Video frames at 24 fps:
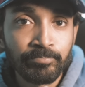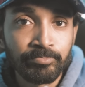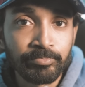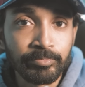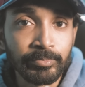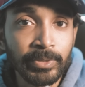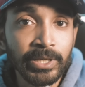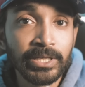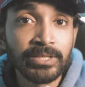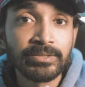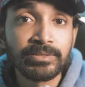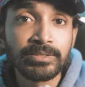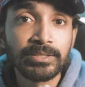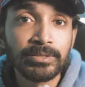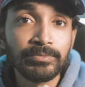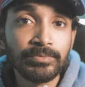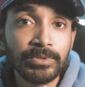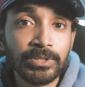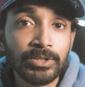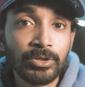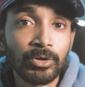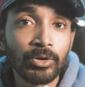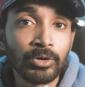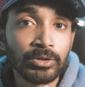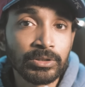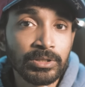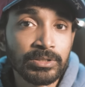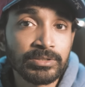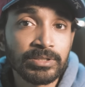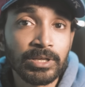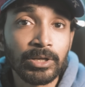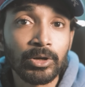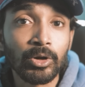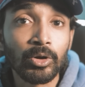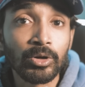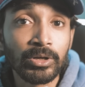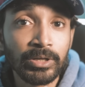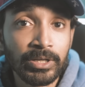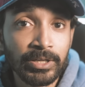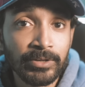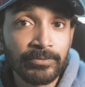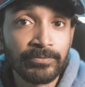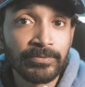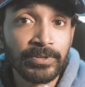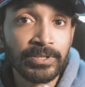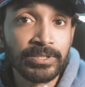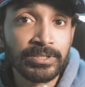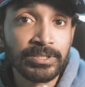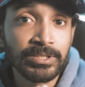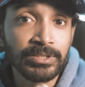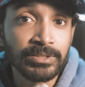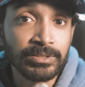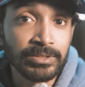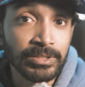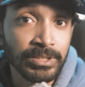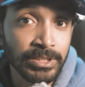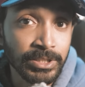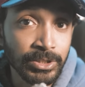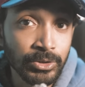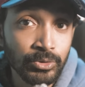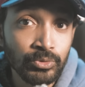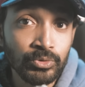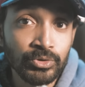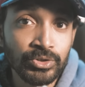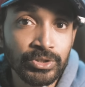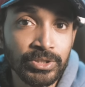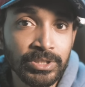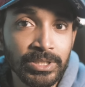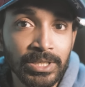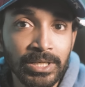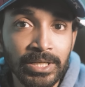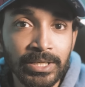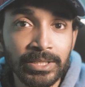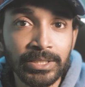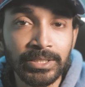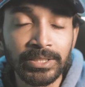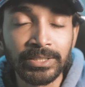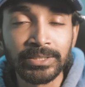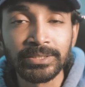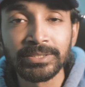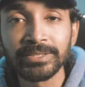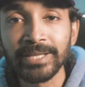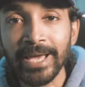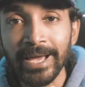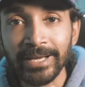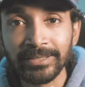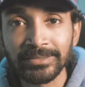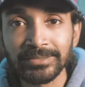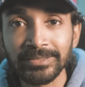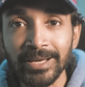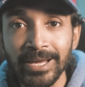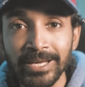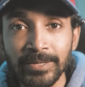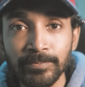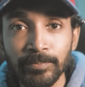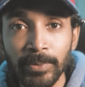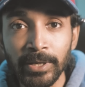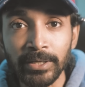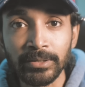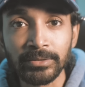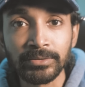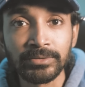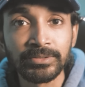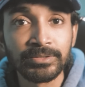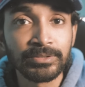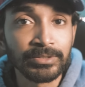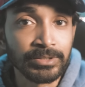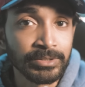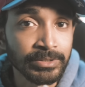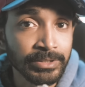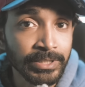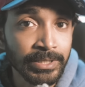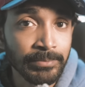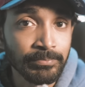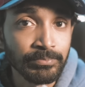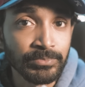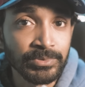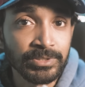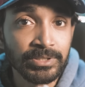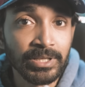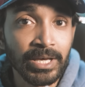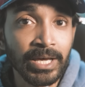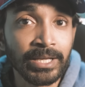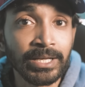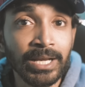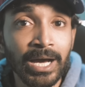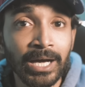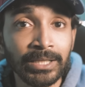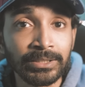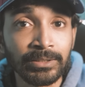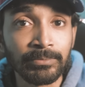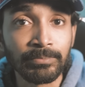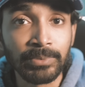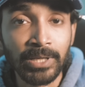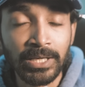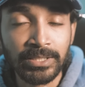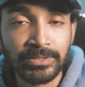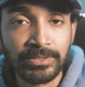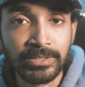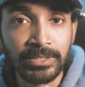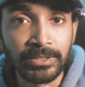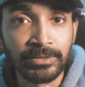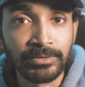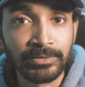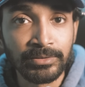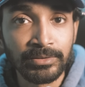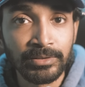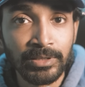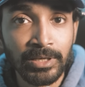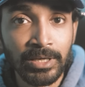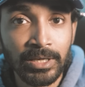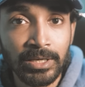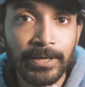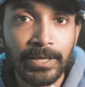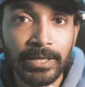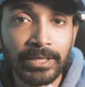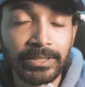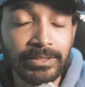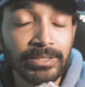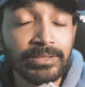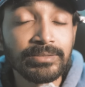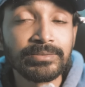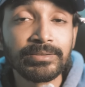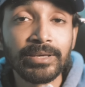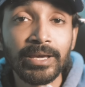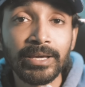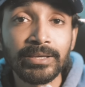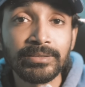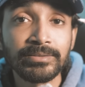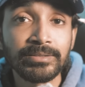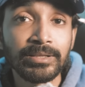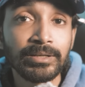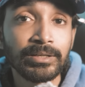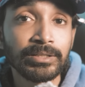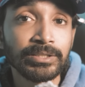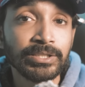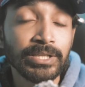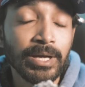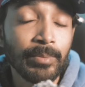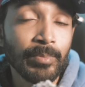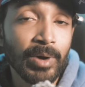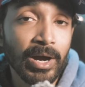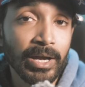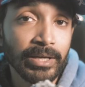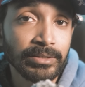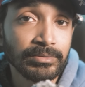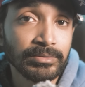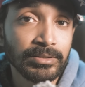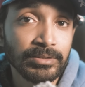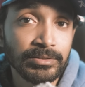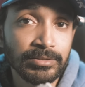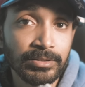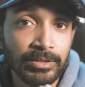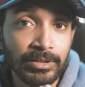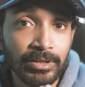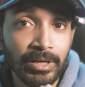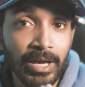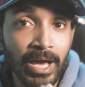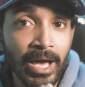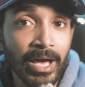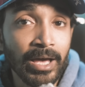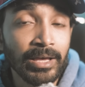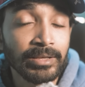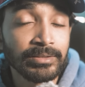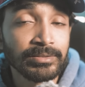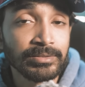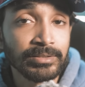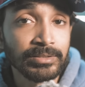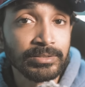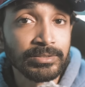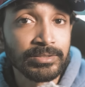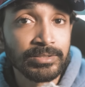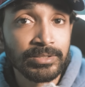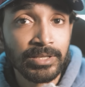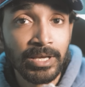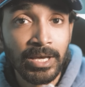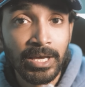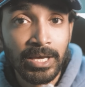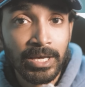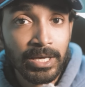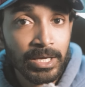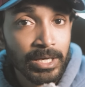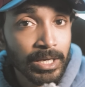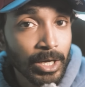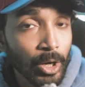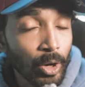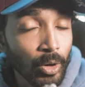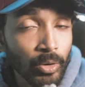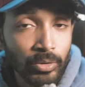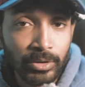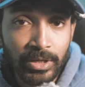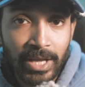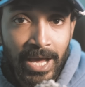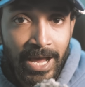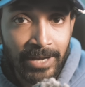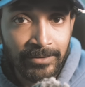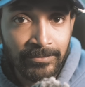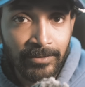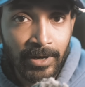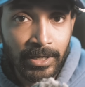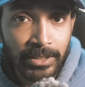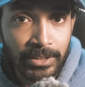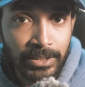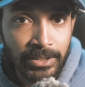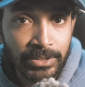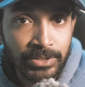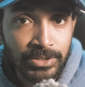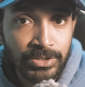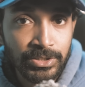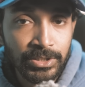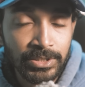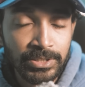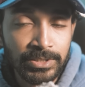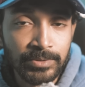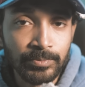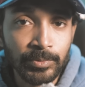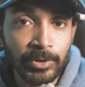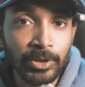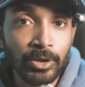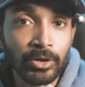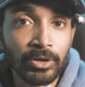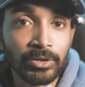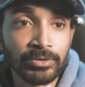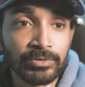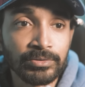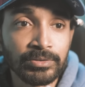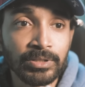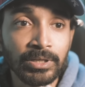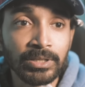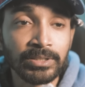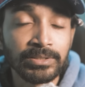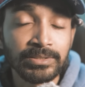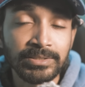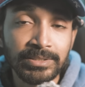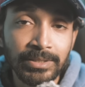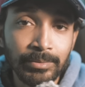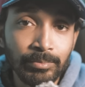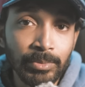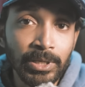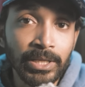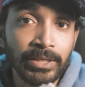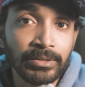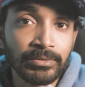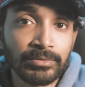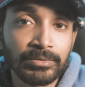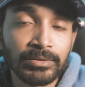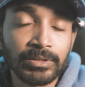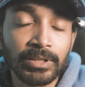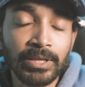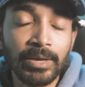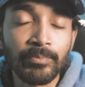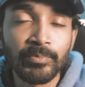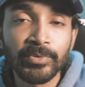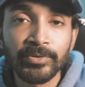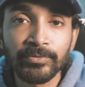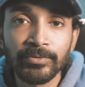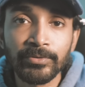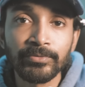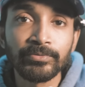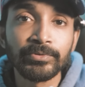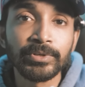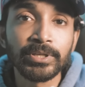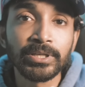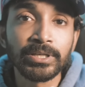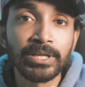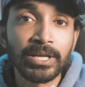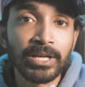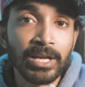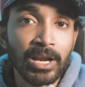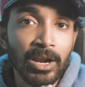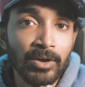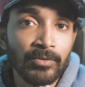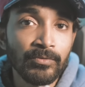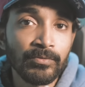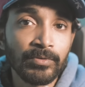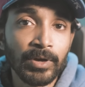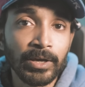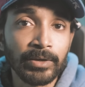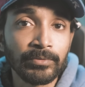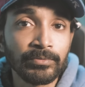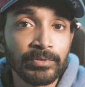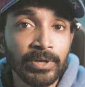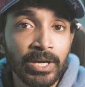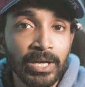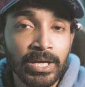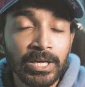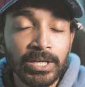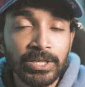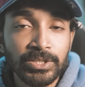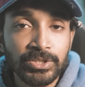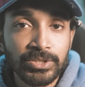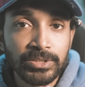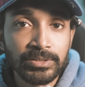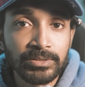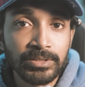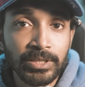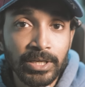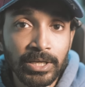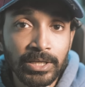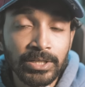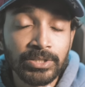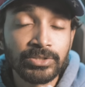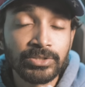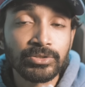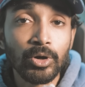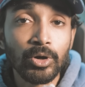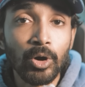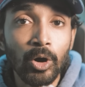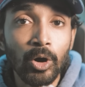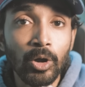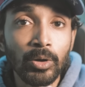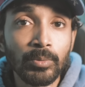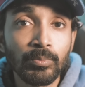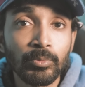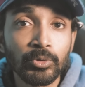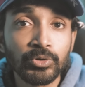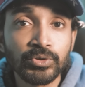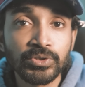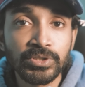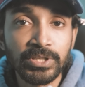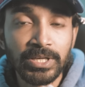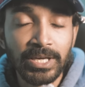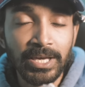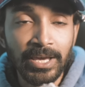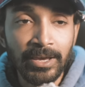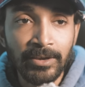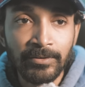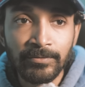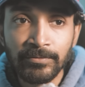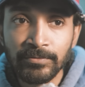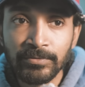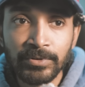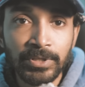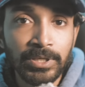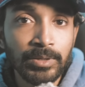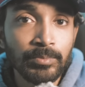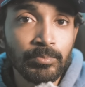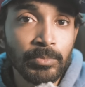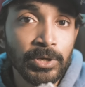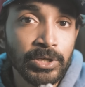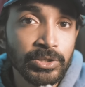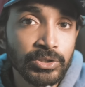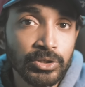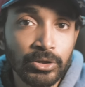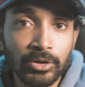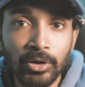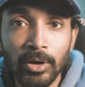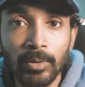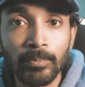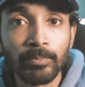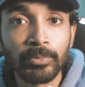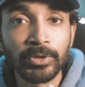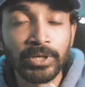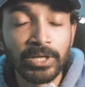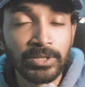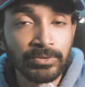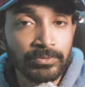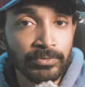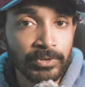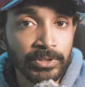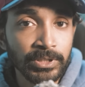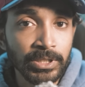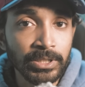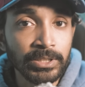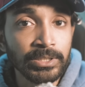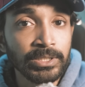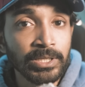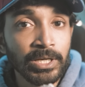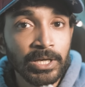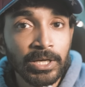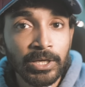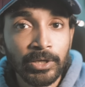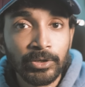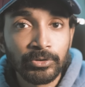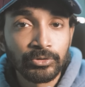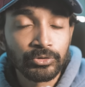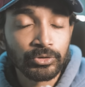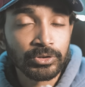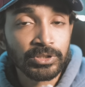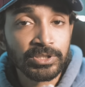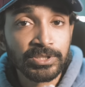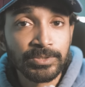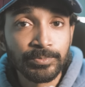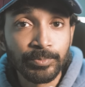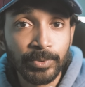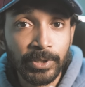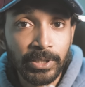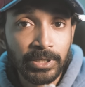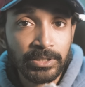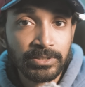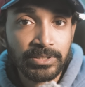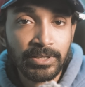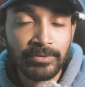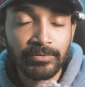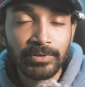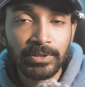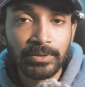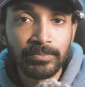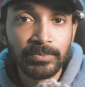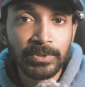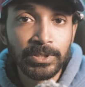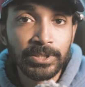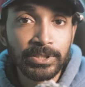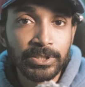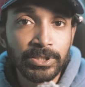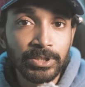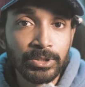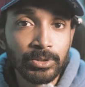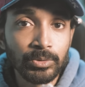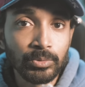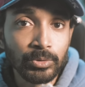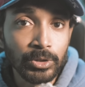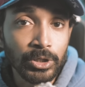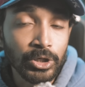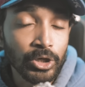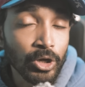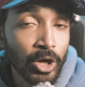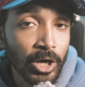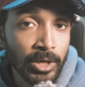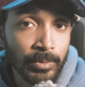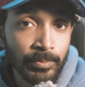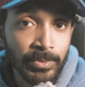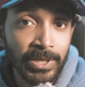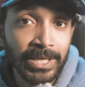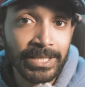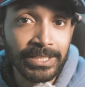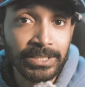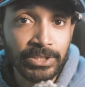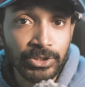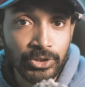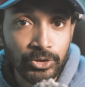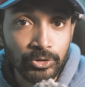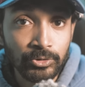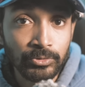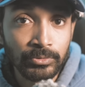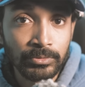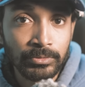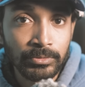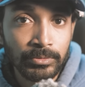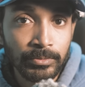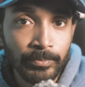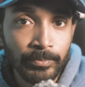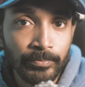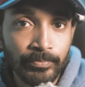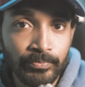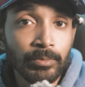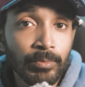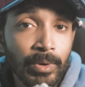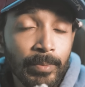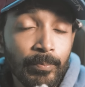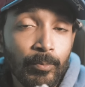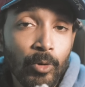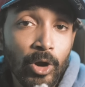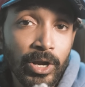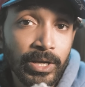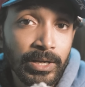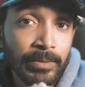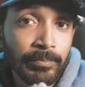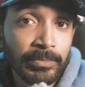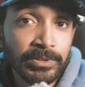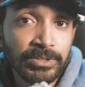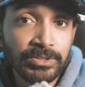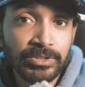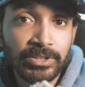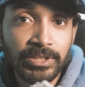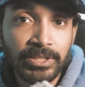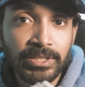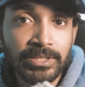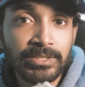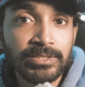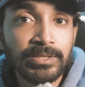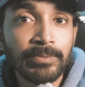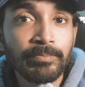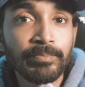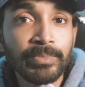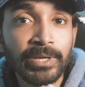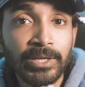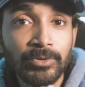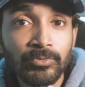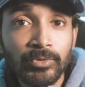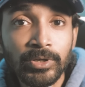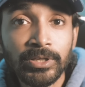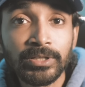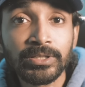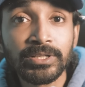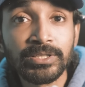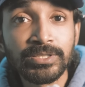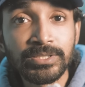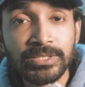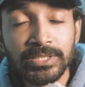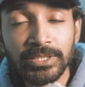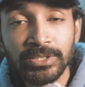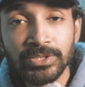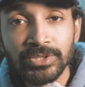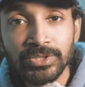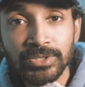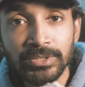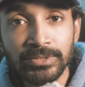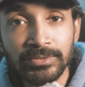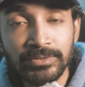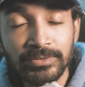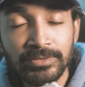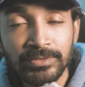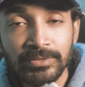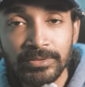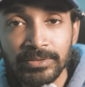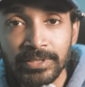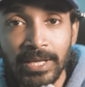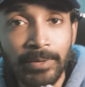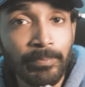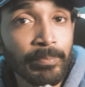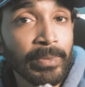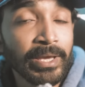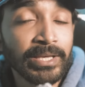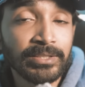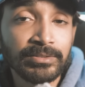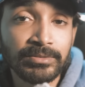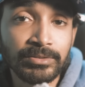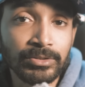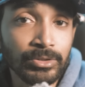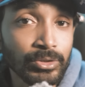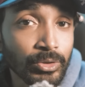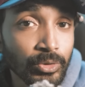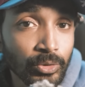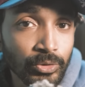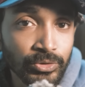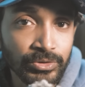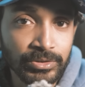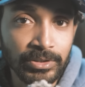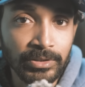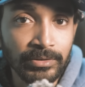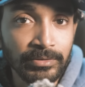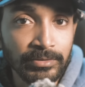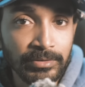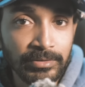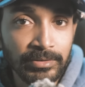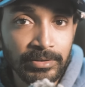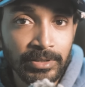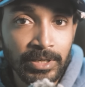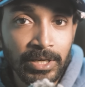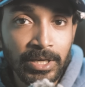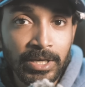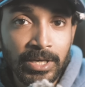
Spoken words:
Many CB owners have already faced this huge delay in tank side panels, rims, and other plastics. In this case, the Yamaha XSR has its own advantage just because the siblings, the MT15 and RM5, shares almost every major component with it, so the spares availability will not be an issue. Now, my point number 3 is the BigWing restrictions that makes no sense.